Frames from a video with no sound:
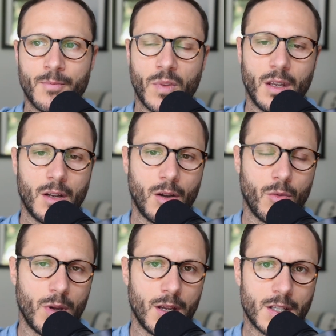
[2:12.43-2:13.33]

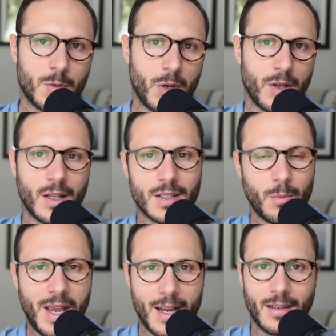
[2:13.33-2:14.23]
we experience a
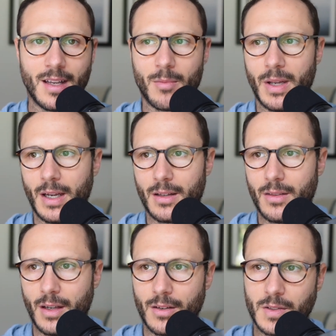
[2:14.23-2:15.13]
pandemic,
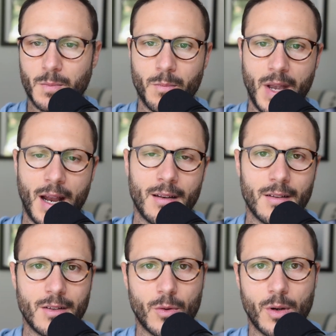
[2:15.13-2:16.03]
there's
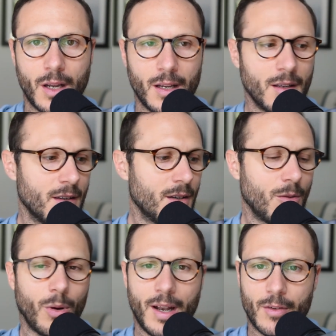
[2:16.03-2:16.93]
mandatory,
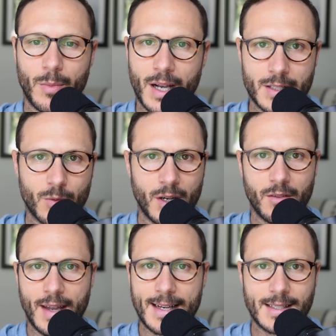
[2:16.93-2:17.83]
whatever, mask wearing,
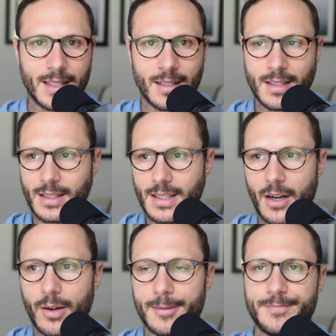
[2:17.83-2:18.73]
vaccines, et
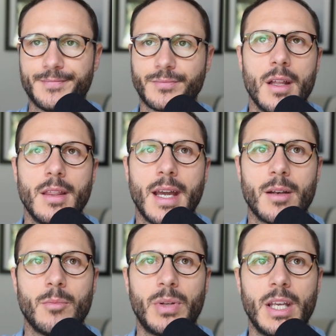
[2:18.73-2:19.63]
cetera, that
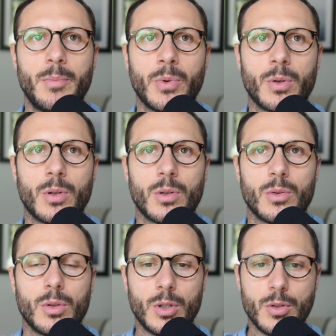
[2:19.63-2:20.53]
people
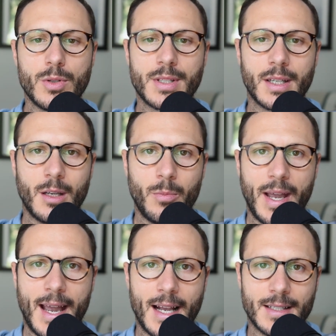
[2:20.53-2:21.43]
lose the
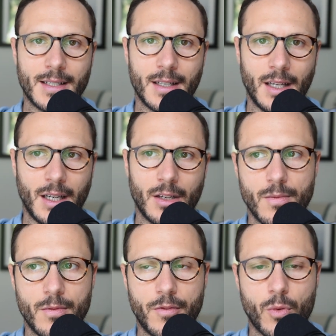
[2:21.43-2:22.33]
capacity
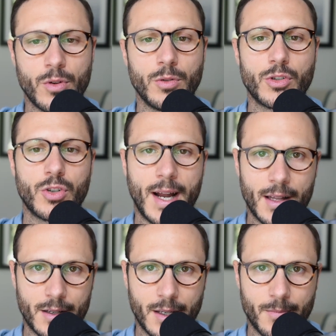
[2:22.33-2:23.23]
for
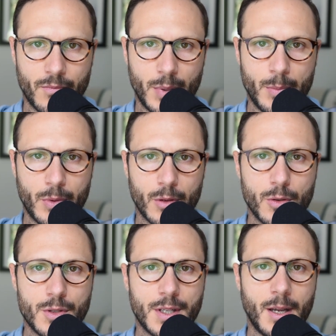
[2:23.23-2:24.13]
neutrality. People
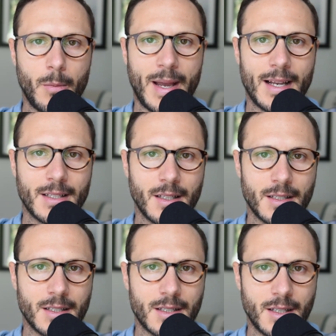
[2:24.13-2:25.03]
lose the capacity
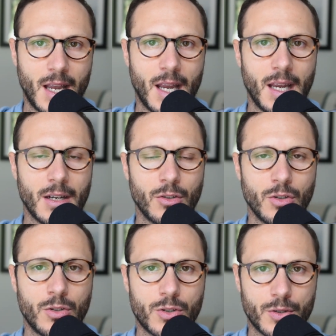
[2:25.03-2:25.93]
to stay in a
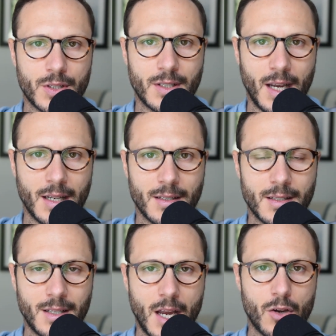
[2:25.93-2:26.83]
neutral state, to
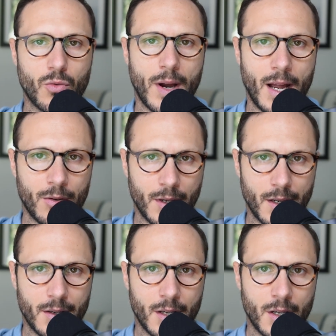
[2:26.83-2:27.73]
stay grounded